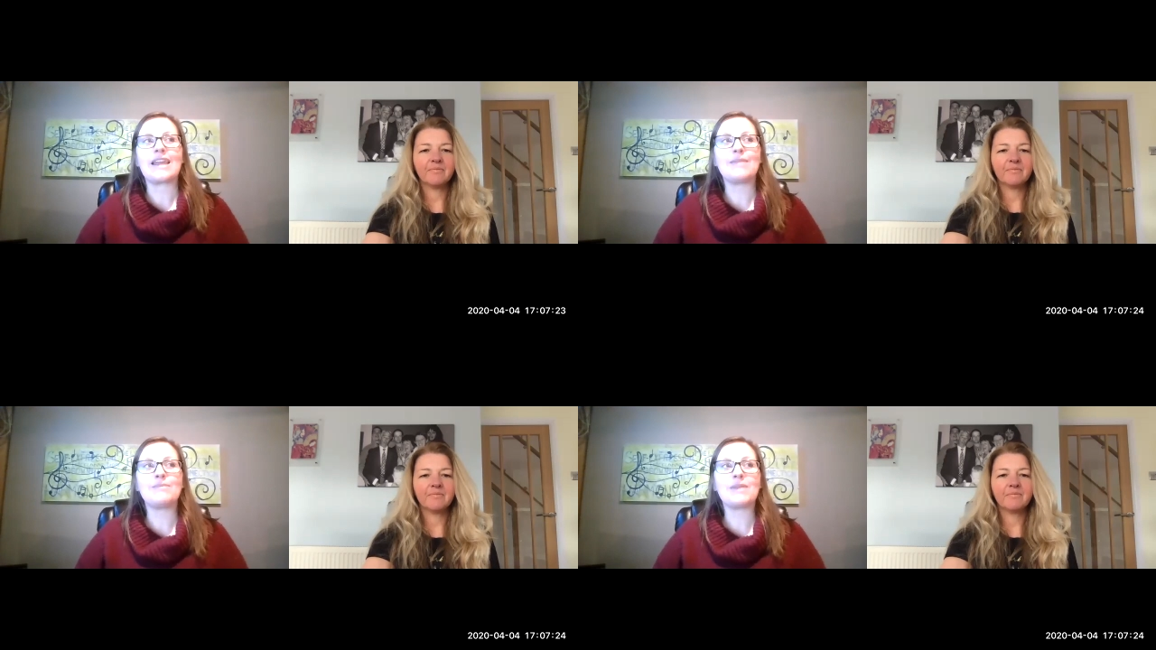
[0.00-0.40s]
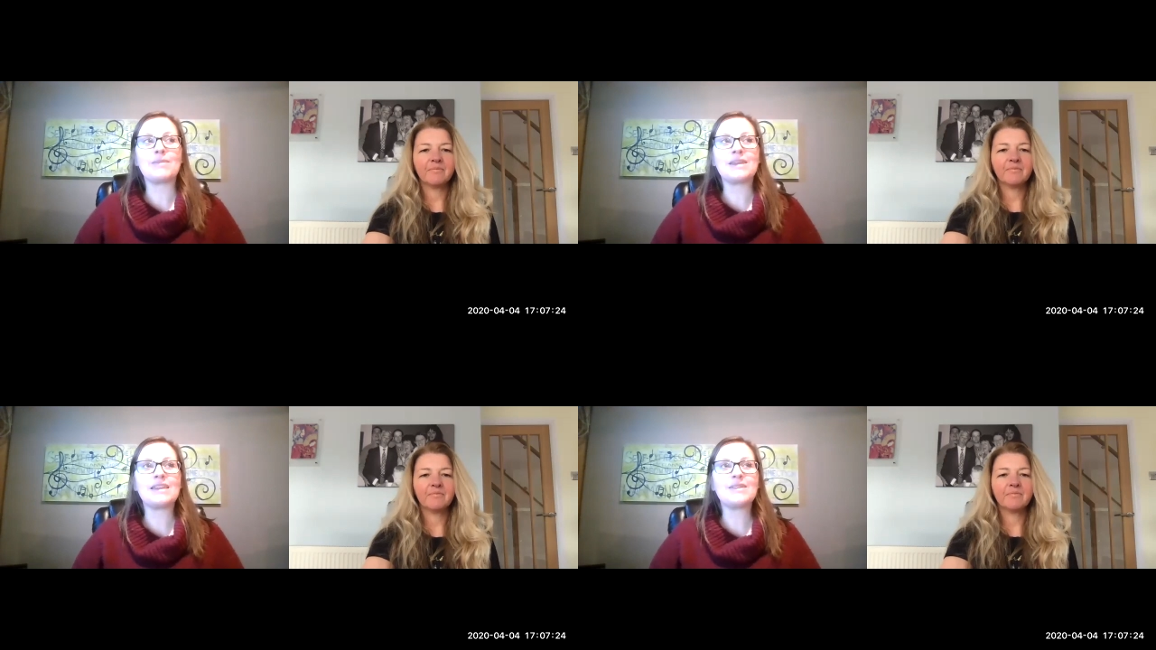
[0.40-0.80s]
Speaker 1: and
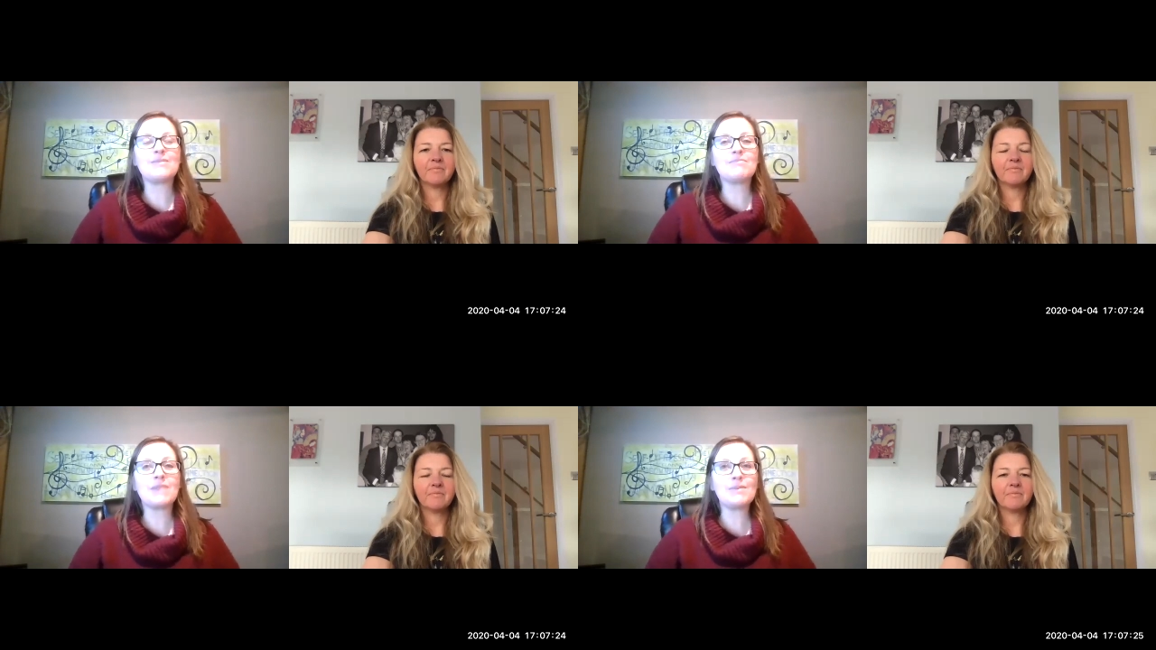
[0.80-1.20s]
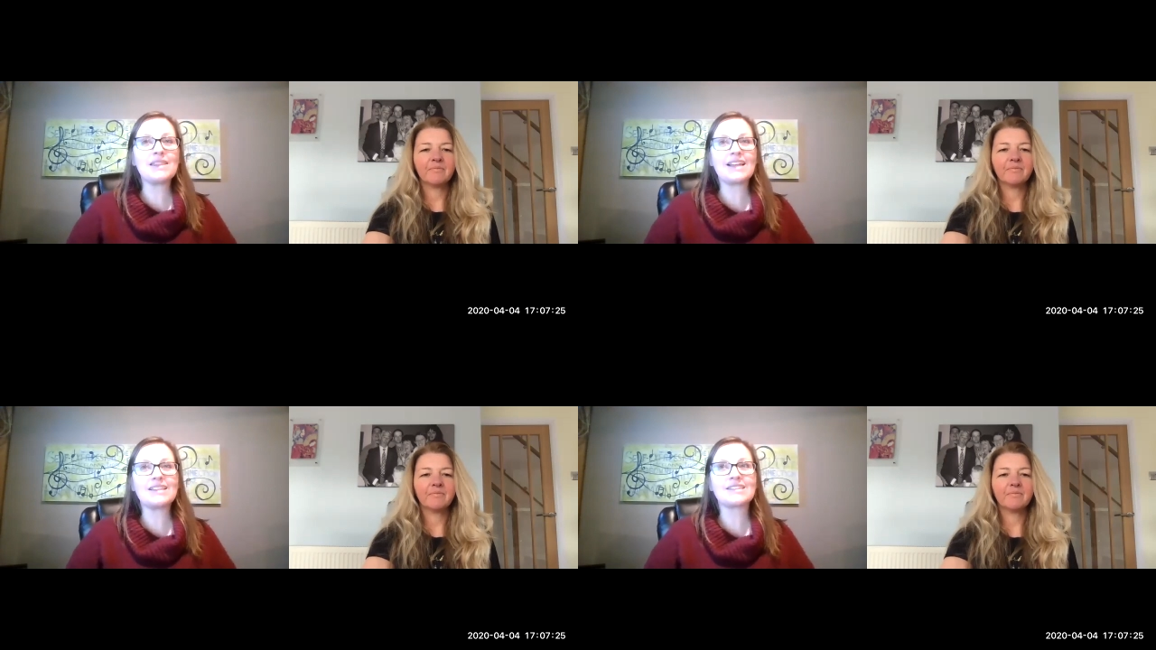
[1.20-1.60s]
maybe
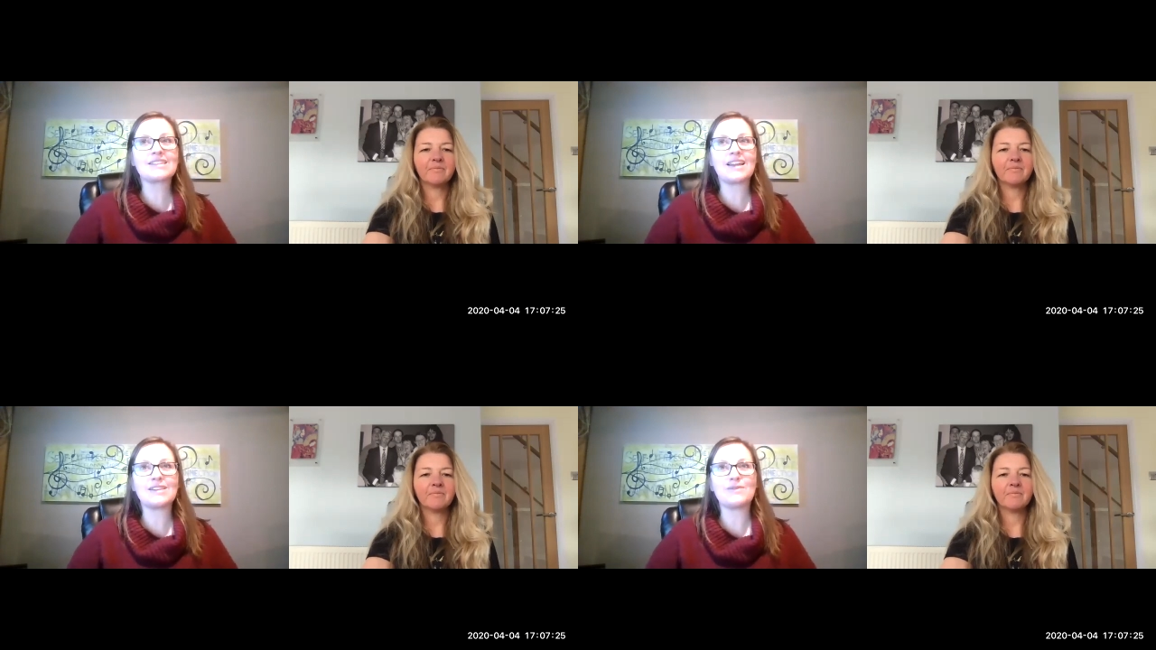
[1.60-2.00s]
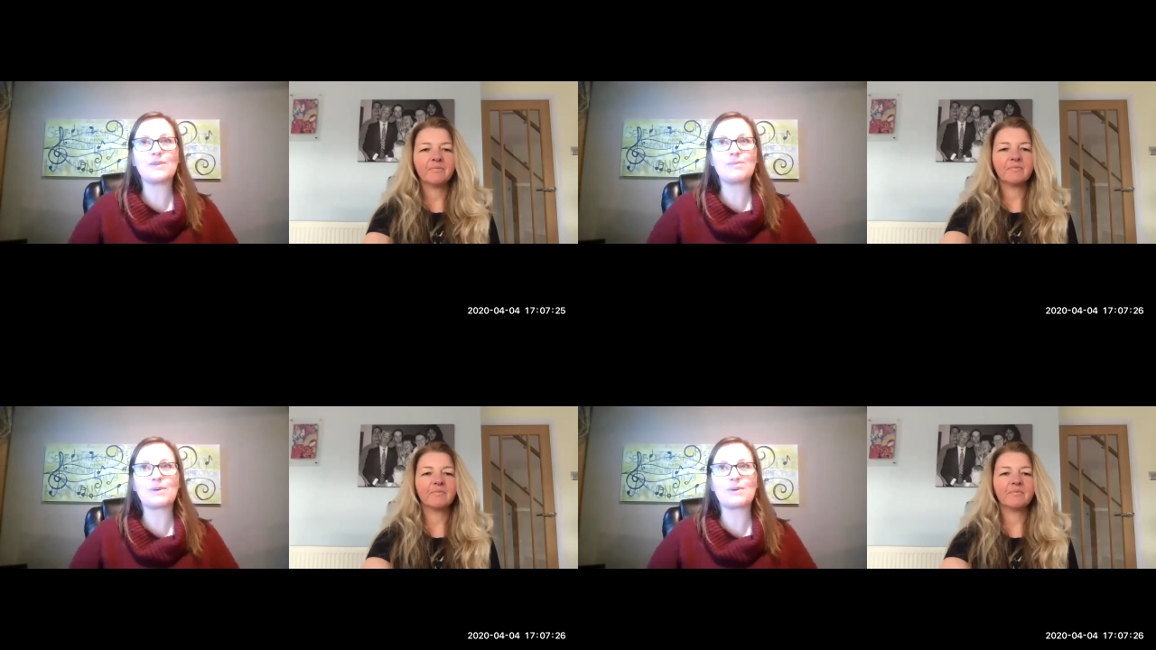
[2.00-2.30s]
that's kind of